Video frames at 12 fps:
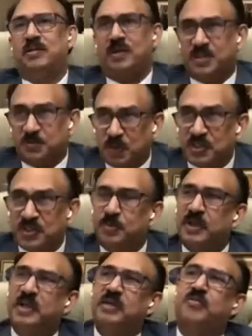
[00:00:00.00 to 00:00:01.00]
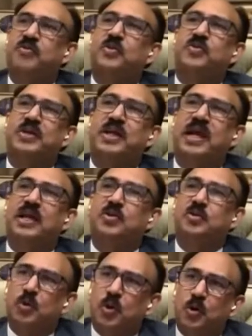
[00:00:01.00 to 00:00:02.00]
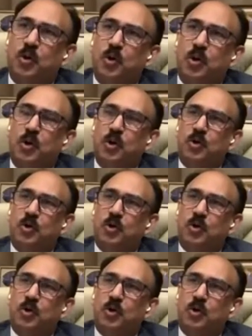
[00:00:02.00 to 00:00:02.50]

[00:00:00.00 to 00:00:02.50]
the responsibility for today and tomorrow,